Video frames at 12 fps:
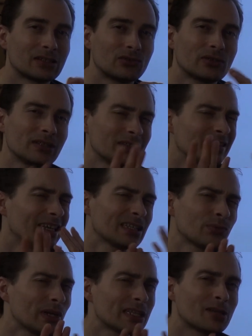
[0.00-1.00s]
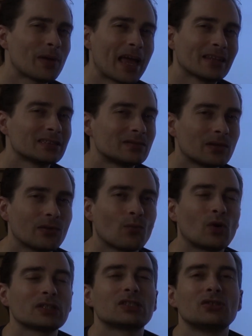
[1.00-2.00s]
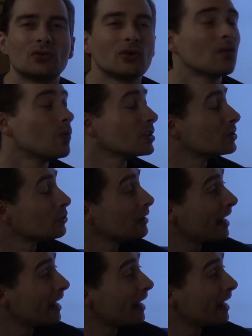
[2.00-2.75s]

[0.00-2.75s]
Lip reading: So it really depends on what you